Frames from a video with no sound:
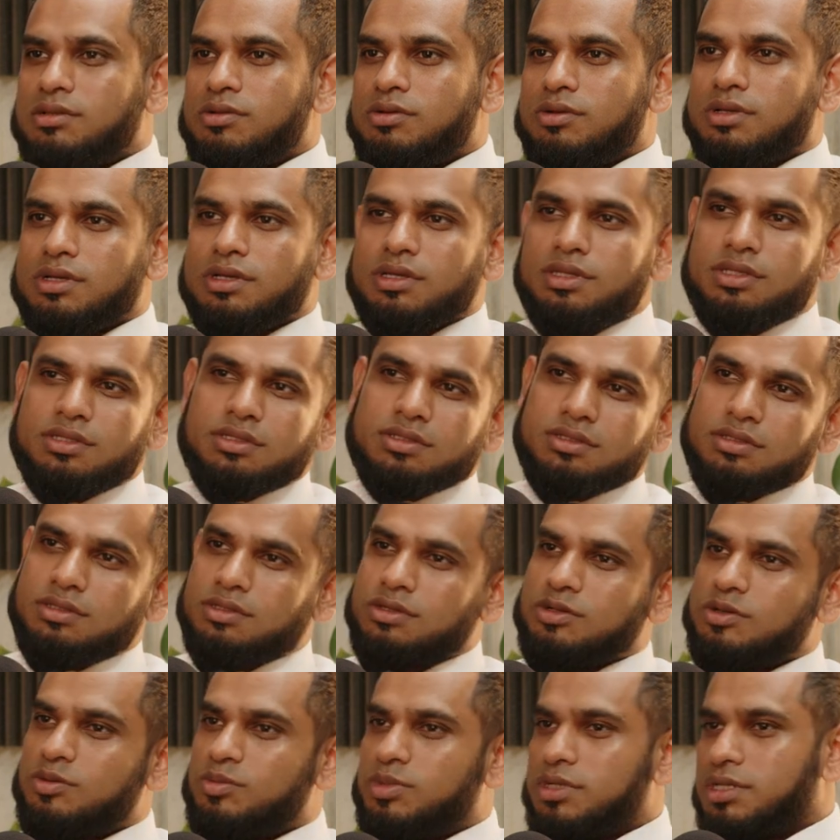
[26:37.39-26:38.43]
Look, it's
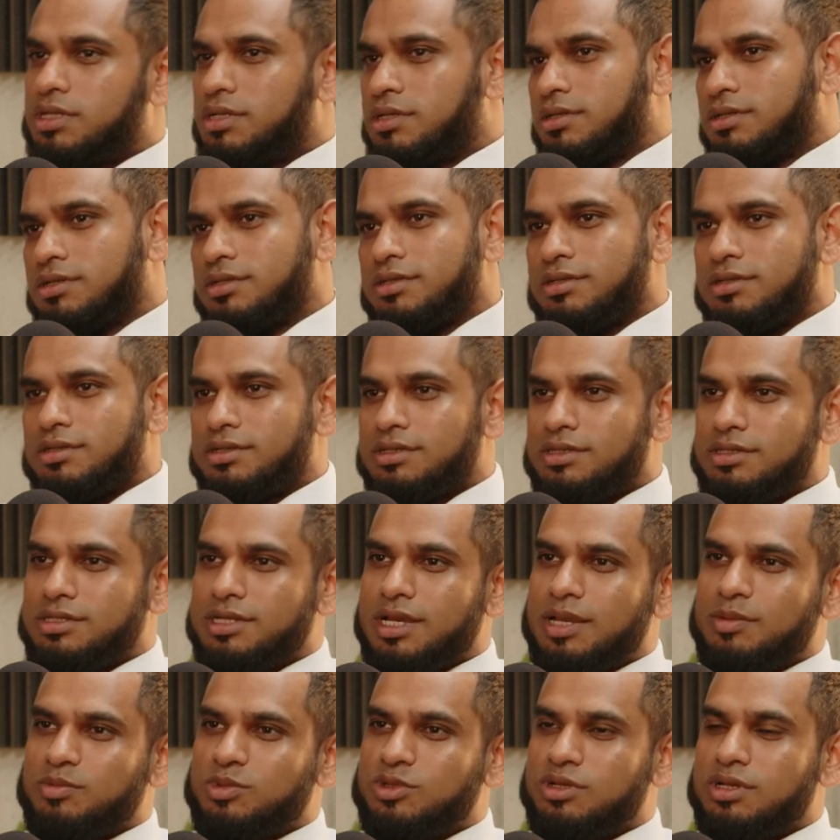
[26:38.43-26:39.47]
going to be in
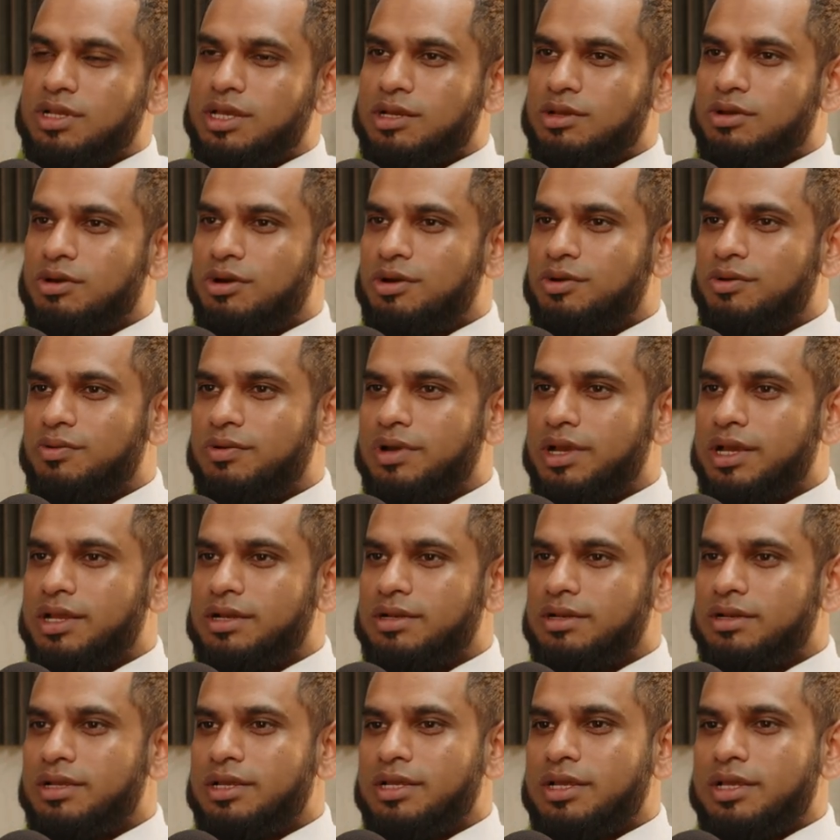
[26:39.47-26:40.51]
time to let go
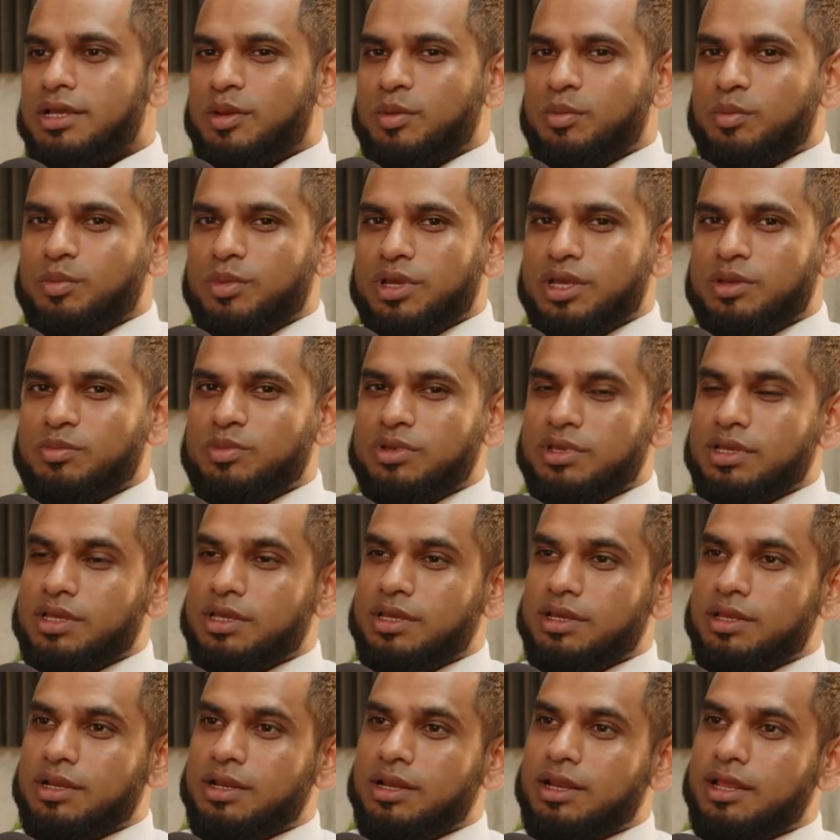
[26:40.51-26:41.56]
and
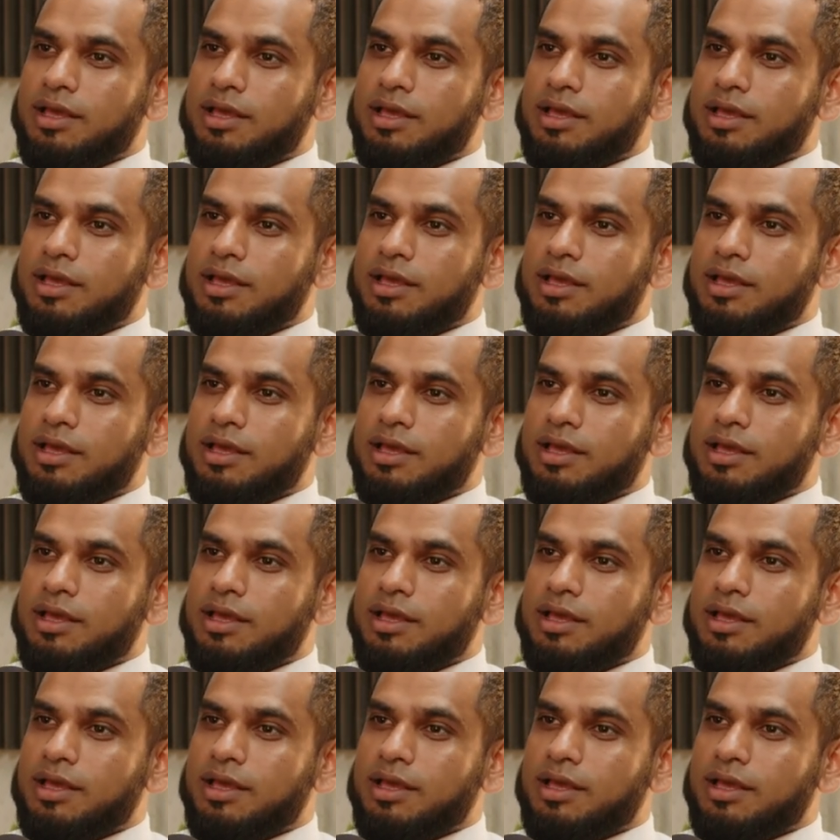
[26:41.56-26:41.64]
maybe